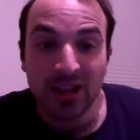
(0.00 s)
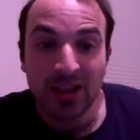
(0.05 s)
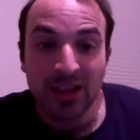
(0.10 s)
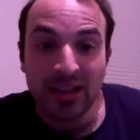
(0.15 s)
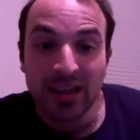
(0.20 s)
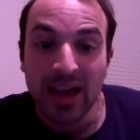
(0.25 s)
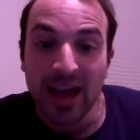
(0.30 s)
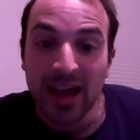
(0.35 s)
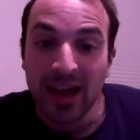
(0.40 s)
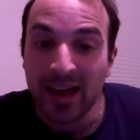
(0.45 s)

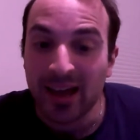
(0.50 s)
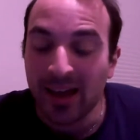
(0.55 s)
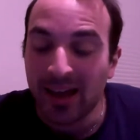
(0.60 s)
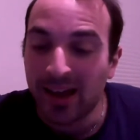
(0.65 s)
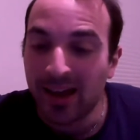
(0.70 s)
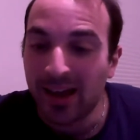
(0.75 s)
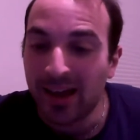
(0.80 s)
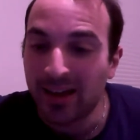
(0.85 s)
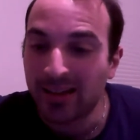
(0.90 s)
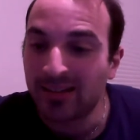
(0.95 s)

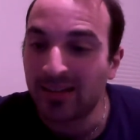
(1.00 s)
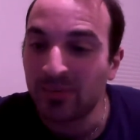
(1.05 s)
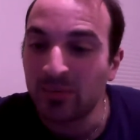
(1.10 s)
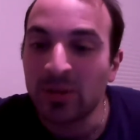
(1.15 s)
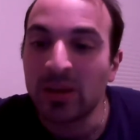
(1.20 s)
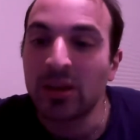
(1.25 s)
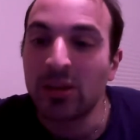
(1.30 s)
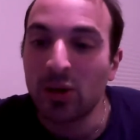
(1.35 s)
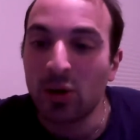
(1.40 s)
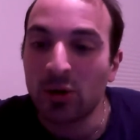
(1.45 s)
yeah, to
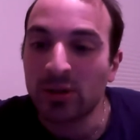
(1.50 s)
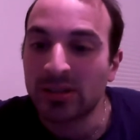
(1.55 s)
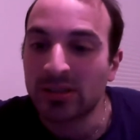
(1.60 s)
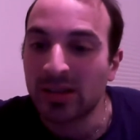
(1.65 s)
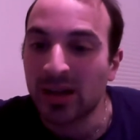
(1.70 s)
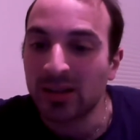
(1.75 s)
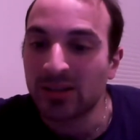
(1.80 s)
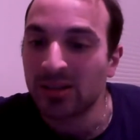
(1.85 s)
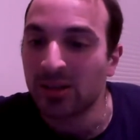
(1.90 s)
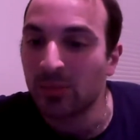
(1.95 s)
me, though, it's
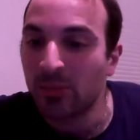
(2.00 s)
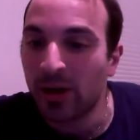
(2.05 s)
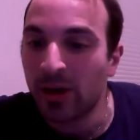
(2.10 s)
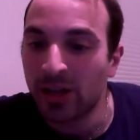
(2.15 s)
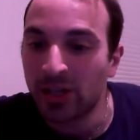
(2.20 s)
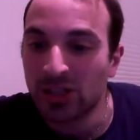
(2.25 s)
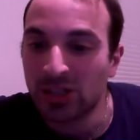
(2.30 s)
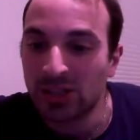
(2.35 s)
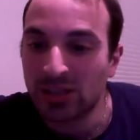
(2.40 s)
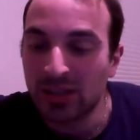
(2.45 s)
not so
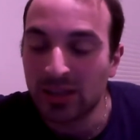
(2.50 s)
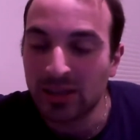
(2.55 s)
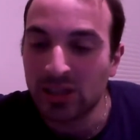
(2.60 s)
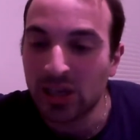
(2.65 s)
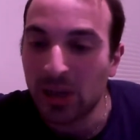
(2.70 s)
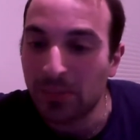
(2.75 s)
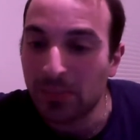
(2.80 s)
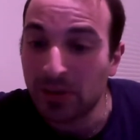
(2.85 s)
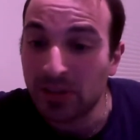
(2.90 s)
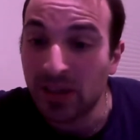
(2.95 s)
much the
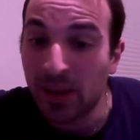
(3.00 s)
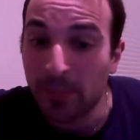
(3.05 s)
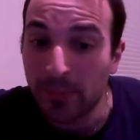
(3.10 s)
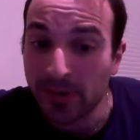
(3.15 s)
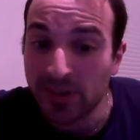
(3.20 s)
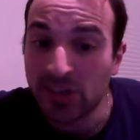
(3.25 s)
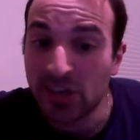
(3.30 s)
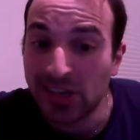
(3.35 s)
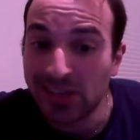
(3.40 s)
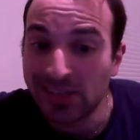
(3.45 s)
jump and dump
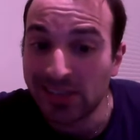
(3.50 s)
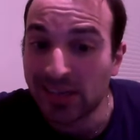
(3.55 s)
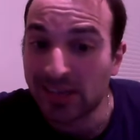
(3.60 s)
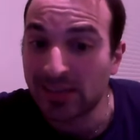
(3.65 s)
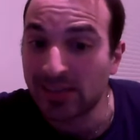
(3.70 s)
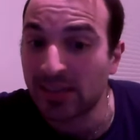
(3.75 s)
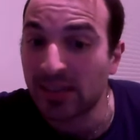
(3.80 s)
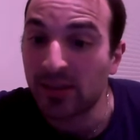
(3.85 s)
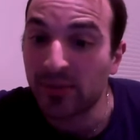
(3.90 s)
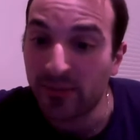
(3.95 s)
and chasing.
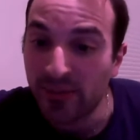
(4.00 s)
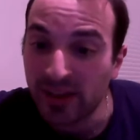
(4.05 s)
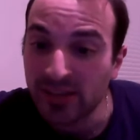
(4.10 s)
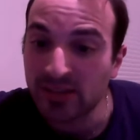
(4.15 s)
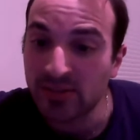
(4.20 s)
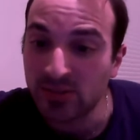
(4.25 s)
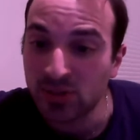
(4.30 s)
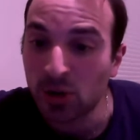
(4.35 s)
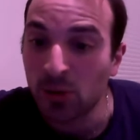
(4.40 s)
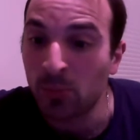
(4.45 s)
It's the
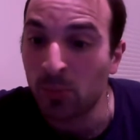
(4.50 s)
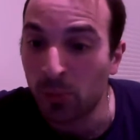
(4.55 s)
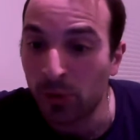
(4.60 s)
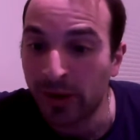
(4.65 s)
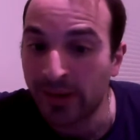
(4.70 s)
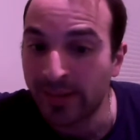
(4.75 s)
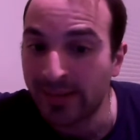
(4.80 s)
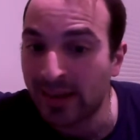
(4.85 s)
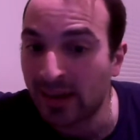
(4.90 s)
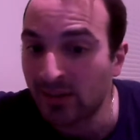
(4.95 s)
defensive zone
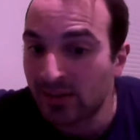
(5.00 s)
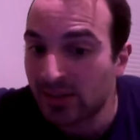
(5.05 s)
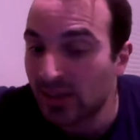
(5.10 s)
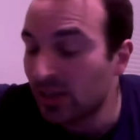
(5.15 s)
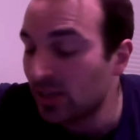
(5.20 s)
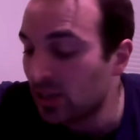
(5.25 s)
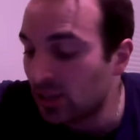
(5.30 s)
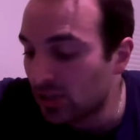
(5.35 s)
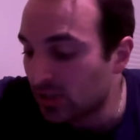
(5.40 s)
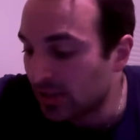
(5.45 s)
breakdowns that
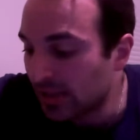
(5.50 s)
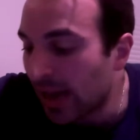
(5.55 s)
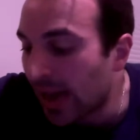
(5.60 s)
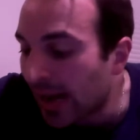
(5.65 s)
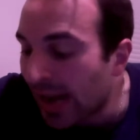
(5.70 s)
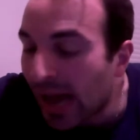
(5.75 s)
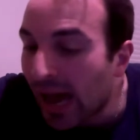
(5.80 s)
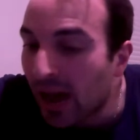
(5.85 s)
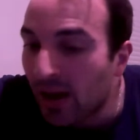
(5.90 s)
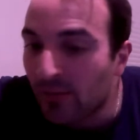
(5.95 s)
you just can't
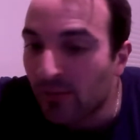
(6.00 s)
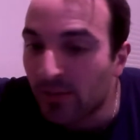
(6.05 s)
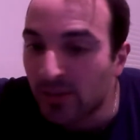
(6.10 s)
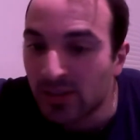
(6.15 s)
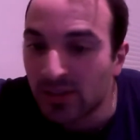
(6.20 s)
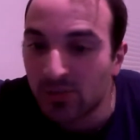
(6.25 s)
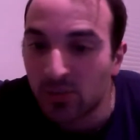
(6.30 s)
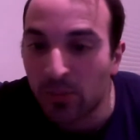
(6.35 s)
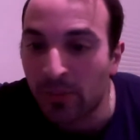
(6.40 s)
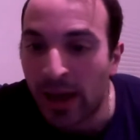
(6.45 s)
have.
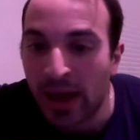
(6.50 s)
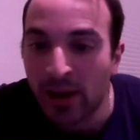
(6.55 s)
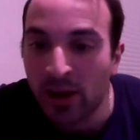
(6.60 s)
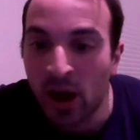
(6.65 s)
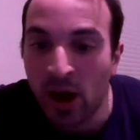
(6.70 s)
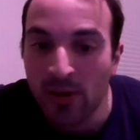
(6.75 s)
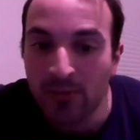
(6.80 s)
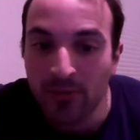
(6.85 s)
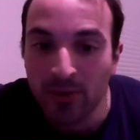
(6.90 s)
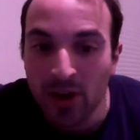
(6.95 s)
It's
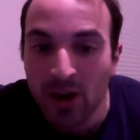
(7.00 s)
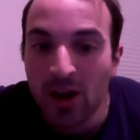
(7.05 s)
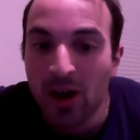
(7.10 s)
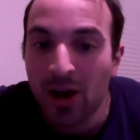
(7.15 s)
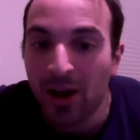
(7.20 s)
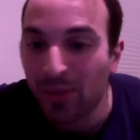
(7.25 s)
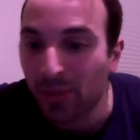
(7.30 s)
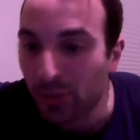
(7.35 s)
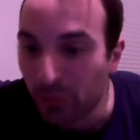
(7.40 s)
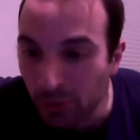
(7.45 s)
Romanov
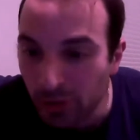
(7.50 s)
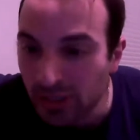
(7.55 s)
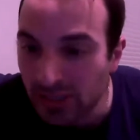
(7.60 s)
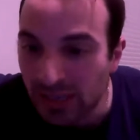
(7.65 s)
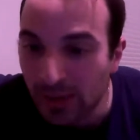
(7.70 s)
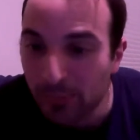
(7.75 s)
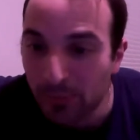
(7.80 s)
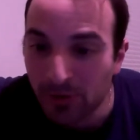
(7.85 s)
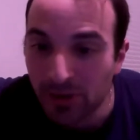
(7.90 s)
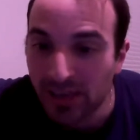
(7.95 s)
on 3
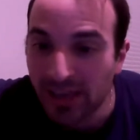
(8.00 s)
separate